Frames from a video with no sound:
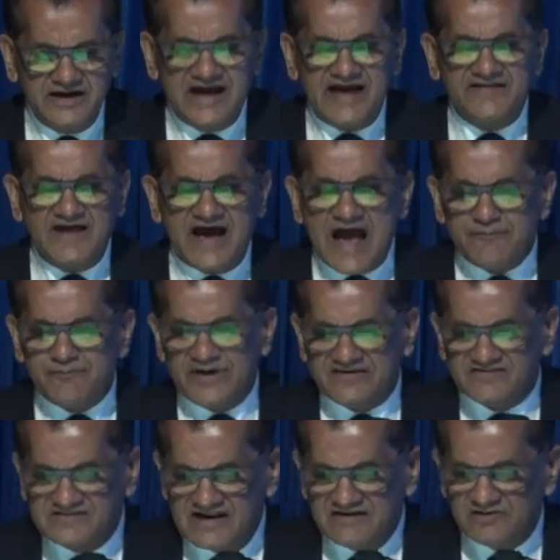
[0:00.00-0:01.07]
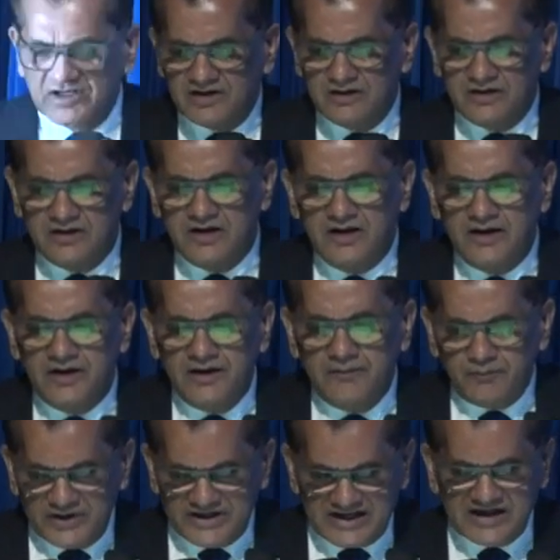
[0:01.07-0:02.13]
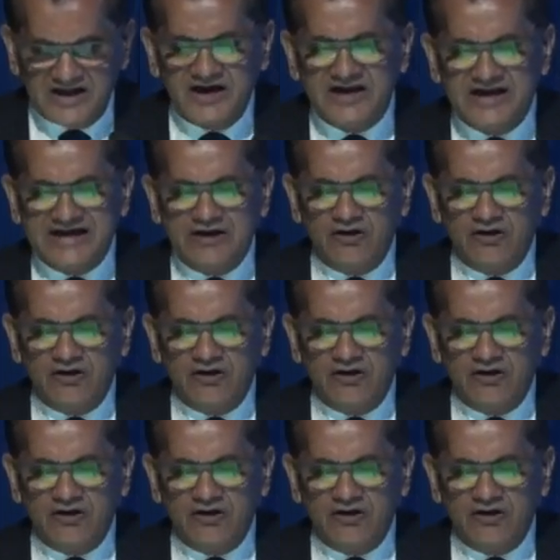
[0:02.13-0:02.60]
at the apex level, particularly